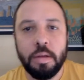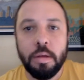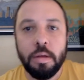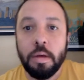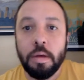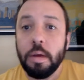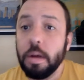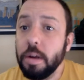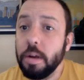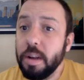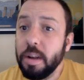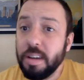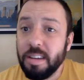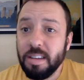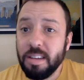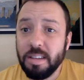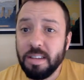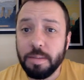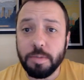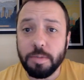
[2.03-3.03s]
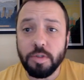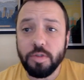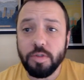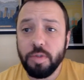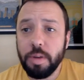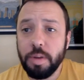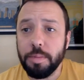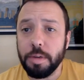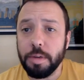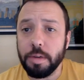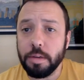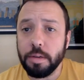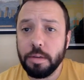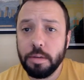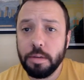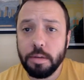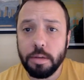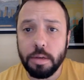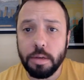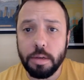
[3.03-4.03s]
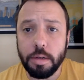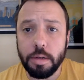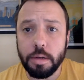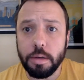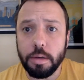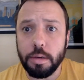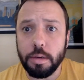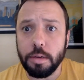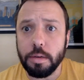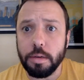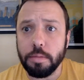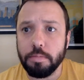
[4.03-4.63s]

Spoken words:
All right, I guess I'm streaming. I